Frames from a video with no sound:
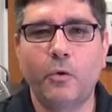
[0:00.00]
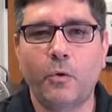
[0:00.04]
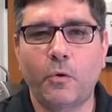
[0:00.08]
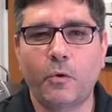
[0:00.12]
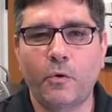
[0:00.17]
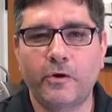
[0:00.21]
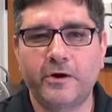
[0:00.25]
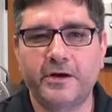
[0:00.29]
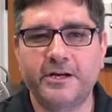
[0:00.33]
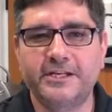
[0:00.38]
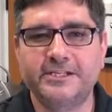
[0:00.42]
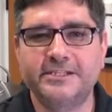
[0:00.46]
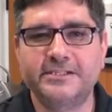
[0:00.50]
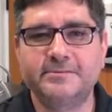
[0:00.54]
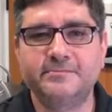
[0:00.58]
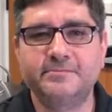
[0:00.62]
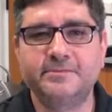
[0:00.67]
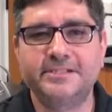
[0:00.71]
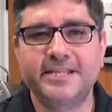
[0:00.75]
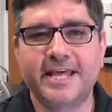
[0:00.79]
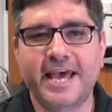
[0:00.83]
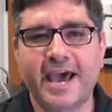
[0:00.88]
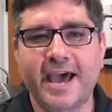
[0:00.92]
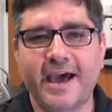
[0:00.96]

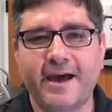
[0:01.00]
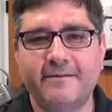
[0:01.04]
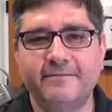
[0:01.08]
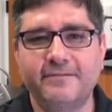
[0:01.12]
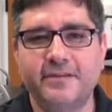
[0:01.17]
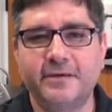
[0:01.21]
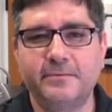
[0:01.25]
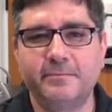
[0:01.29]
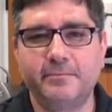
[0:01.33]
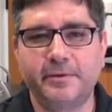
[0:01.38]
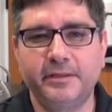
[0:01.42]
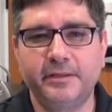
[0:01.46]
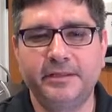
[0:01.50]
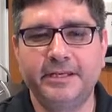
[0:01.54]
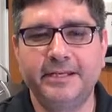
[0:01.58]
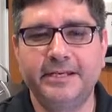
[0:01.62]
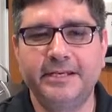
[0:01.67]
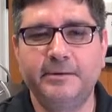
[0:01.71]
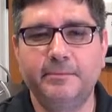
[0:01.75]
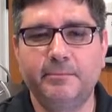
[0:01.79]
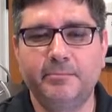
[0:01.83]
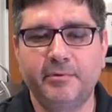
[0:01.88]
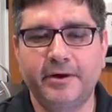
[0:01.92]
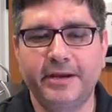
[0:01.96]
Organisms that have the ability
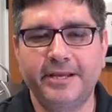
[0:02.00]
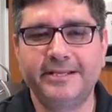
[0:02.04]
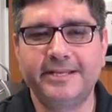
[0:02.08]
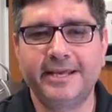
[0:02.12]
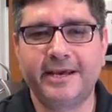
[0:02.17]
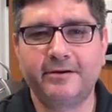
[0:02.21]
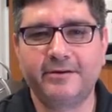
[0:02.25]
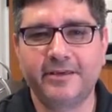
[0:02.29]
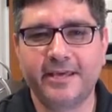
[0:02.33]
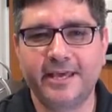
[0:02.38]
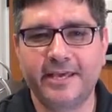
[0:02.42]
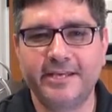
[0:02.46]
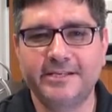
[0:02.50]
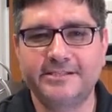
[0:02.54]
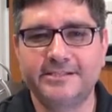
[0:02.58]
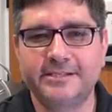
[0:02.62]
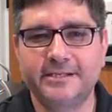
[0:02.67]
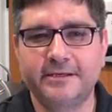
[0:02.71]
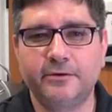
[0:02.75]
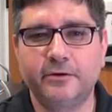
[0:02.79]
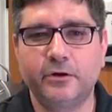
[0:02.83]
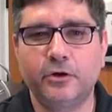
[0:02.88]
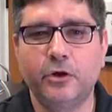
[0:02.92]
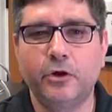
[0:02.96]
to break down
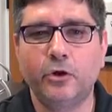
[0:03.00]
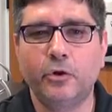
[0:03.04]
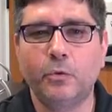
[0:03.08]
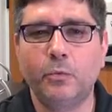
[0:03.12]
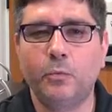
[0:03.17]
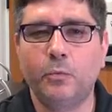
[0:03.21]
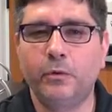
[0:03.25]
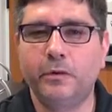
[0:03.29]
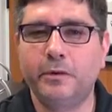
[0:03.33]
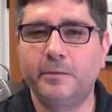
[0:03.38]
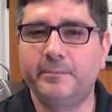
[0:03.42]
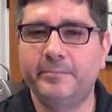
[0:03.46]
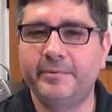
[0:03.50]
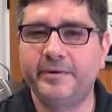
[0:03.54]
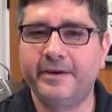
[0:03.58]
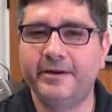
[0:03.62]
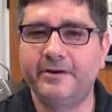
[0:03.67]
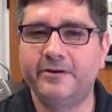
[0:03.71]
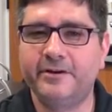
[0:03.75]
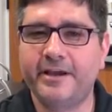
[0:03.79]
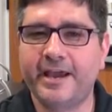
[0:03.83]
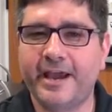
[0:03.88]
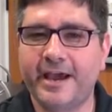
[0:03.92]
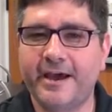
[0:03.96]
casein will
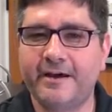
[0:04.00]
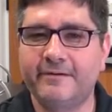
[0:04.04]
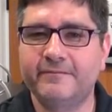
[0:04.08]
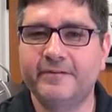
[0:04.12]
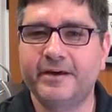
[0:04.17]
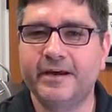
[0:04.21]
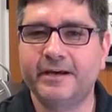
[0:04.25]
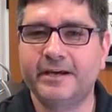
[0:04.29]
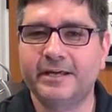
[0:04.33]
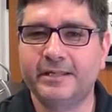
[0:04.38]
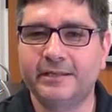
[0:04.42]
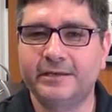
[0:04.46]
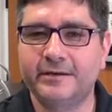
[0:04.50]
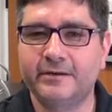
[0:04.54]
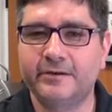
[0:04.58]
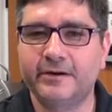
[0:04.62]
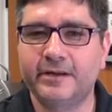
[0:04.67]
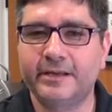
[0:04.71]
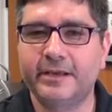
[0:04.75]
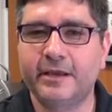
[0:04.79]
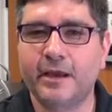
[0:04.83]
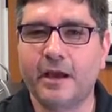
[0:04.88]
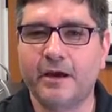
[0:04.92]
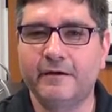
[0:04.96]
appear to have a
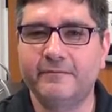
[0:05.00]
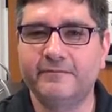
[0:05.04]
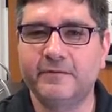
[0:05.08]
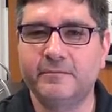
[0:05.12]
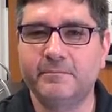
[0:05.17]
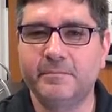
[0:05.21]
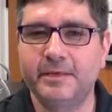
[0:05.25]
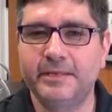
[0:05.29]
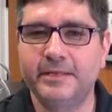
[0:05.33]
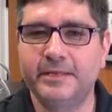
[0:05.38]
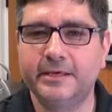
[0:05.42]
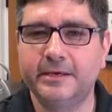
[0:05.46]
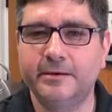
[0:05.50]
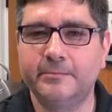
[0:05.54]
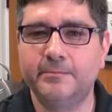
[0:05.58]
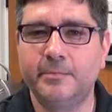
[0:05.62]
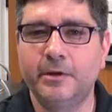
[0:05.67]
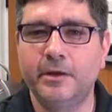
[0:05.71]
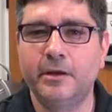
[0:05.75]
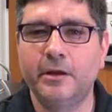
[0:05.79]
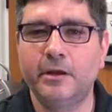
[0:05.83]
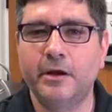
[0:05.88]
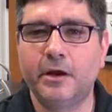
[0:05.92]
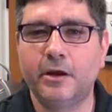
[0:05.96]
clearing of the medium
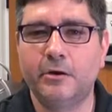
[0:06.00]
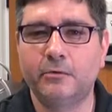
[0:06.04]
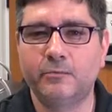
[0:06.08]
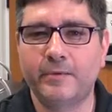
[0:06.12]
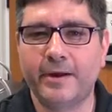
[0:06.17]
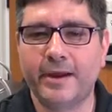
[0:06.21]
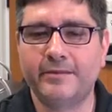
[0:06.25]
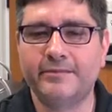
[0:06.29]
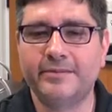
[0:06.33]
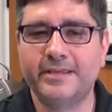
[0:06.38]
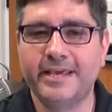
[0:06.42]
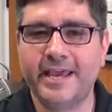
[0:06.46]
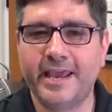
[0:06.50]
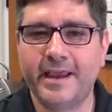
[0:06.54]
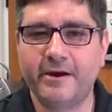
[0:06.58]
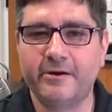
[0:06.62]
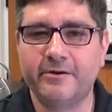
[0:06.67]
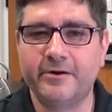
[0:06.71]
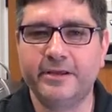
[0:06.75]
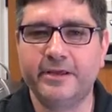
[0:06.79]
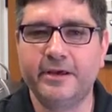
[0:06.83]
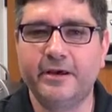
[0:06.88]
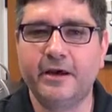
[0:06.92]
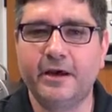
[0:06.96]
around the
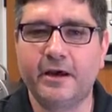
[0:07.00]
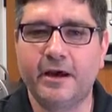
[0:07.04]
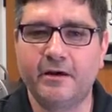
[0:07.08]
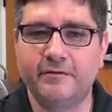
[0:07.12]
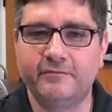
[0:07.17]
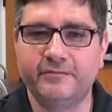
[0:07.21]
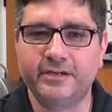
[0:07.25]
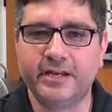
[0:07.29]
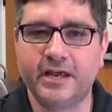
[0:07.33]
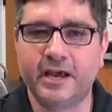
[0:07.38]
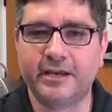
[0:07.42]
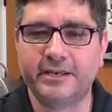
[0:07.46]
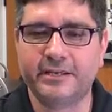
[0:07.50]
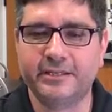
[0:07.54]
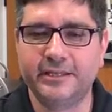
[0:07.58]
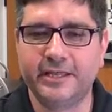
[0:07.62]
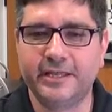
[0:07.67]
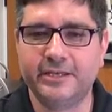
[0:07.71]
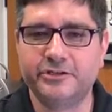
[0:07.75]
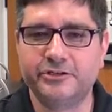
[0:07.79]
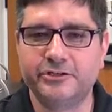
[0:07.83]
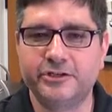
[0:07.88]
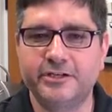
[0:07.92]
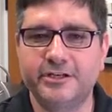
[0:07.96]
area of
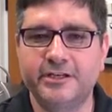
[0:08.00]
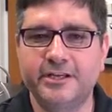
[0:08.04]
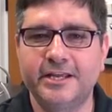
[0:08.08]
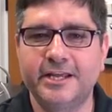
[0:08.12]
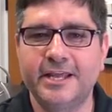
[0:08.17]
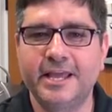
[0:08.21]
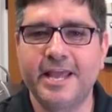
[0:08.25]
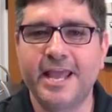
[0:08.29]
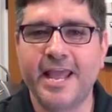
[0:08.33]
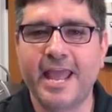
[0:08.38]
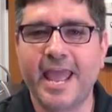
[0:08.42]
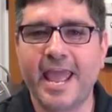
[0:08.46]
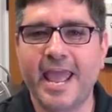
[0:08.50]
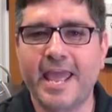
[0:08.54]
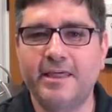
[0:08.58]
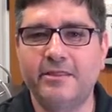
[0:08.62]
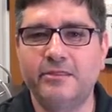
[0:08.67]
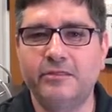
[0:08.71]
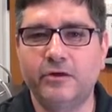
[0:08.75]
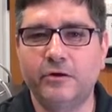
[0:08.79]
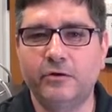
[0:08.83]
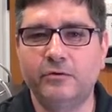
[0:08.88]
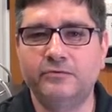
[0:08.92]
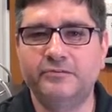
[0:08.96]
inoculation,
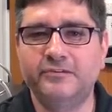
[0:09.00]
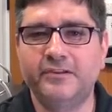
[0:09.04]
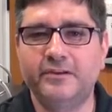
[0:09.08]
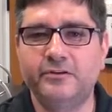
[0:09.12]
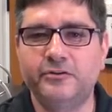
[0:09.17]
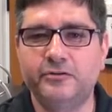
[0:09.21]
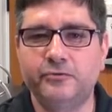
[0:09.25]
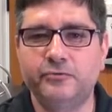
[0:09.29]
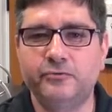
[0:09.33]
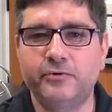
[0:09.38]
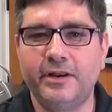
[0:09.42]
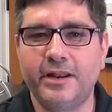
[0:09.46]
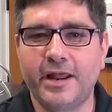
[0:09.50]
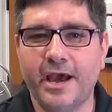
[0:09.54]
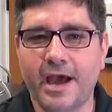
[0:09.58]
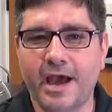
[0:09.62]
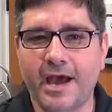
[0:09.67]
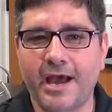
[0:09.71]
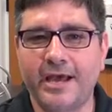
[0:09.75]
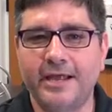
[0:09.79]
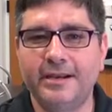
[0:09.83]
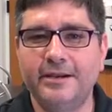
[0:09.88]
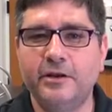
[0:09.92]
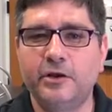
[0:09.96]
and those that do
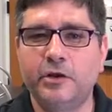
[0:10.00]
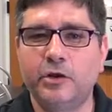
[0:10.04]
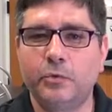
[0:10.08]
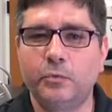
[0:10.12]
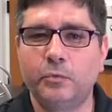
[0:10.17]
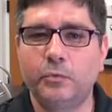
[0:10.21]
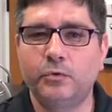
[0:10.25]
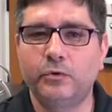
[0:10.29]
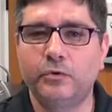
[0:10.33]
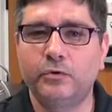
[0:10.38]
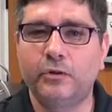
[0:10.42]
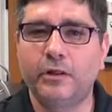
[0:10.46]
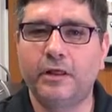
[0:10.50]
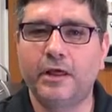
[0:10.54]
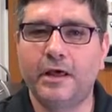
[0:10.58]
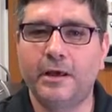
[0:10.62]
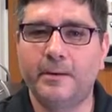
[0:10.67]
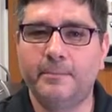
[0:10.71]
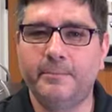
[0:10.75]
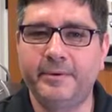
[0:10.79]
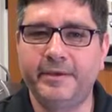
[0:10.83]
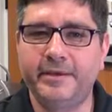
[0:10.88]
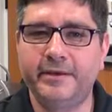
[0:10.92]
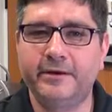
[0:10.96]
not will
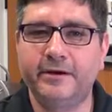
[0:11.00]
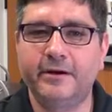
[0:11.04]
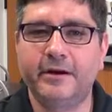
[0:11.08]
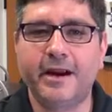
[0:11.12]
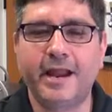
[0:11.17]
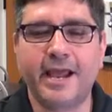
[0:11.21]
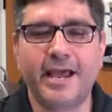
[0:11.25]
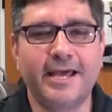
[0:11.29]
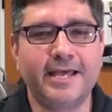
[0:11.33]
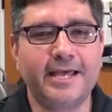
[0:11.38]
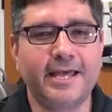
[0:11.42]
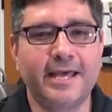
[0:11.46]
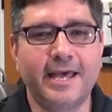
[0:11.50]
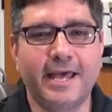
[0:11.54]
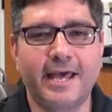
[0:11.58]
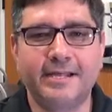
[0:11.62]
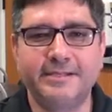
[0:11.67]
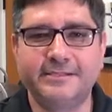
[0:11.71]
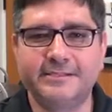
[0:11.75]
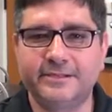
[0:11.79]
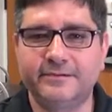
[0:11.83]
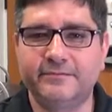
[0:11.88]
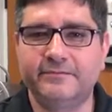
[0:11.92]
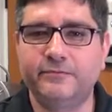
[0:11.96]
appear
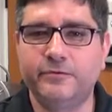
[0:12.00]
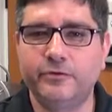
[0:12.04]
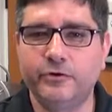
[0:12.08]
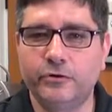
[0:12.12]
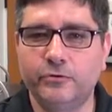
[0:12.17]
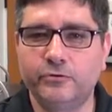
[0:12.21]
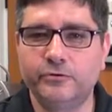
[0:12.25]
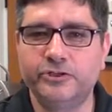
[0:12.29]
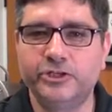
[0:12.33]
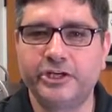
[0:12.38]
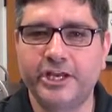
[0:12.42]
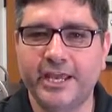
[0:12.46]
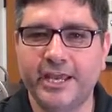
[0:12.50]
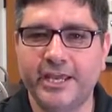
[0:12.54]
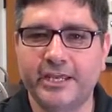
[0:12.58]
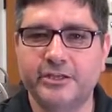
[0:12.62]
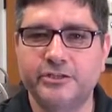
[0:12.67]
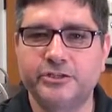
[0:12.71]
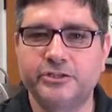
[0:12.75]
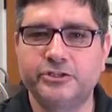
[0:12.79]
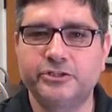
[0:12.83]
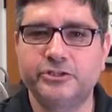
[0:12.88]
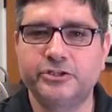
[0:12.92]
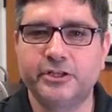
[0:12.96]
as if no
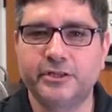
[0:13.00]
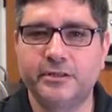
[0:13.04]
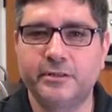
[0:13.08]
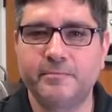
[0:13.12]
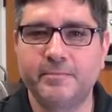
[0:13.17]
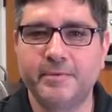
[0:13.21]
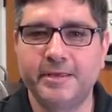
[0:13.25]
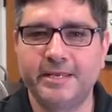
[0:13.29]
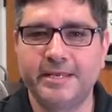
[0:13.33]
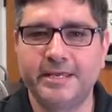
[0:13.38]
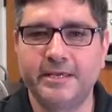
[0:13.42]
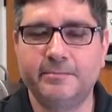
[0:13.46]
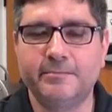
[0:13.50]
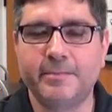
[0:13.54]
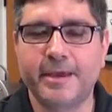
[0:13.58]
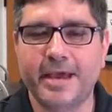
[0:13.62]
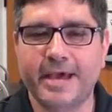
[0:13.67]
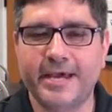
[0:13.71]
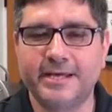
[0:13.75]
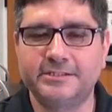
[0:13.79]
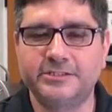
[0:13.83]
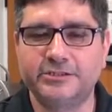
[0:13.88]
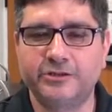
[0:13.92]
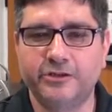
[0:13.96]
change to the medium
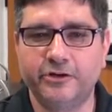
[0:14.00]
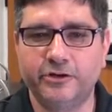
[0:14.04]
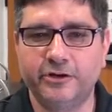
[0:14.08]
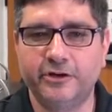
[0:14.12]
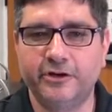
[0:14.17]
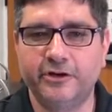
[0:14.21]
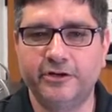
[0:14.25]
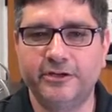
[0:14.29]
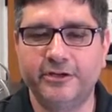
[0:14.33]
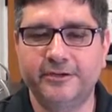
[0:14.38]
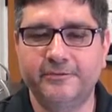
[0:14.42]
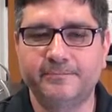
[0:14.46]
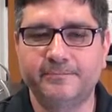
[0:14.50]
has occurred.